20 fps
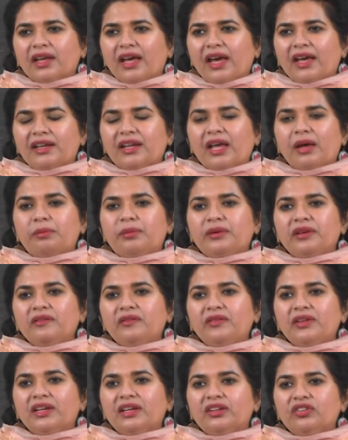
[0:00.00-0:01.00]
and
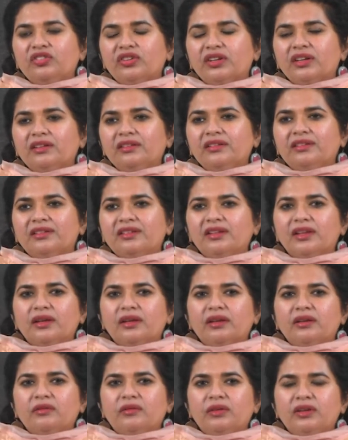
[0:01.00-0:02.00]
abbreviations
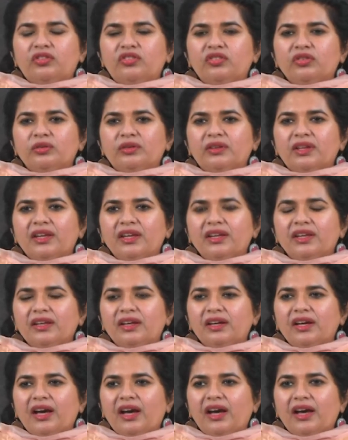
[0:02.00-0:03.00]
which you think
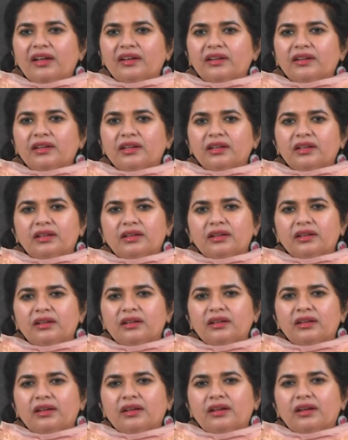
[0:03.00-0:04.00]
are
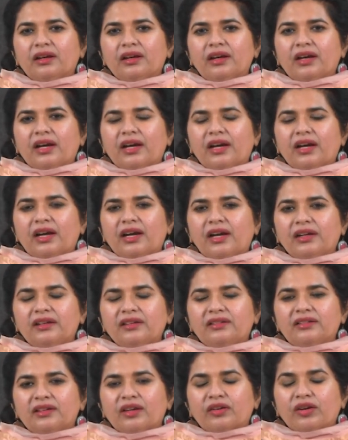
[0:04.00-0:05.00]

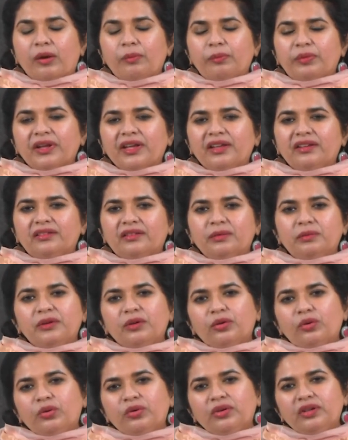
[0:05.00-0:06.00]

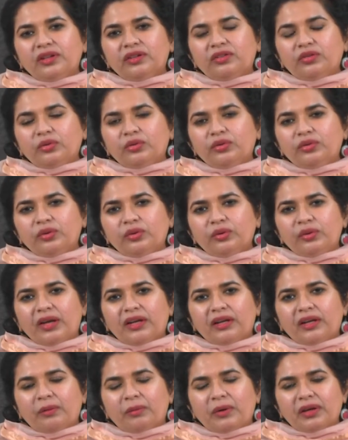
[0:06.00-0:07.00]
comprehensible only to you
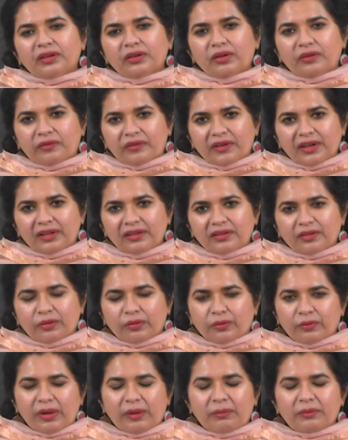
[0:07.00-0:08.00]
and among your friend
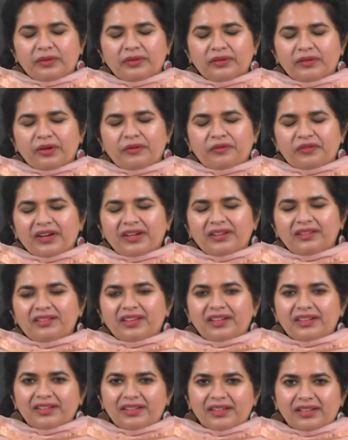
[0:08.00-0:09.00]
group, among your friend
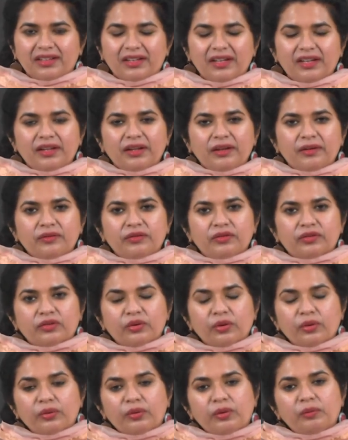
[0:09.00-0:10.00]
circle.
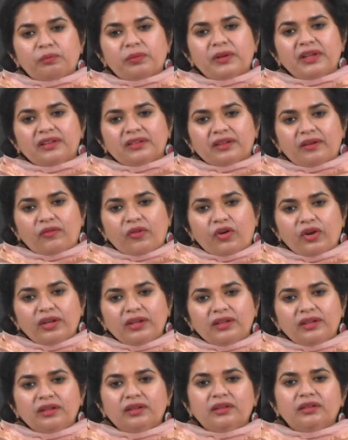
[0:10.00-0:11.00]
So, please
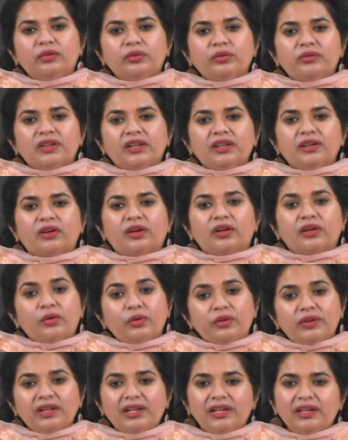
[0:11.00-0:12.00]
avoid using
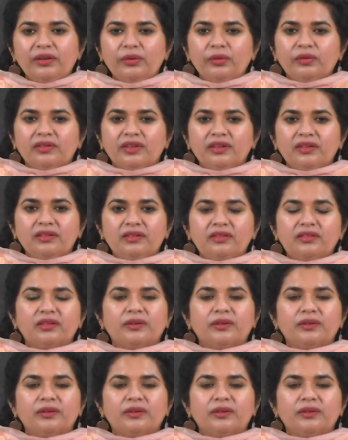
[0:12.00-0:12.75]
colloquial usage,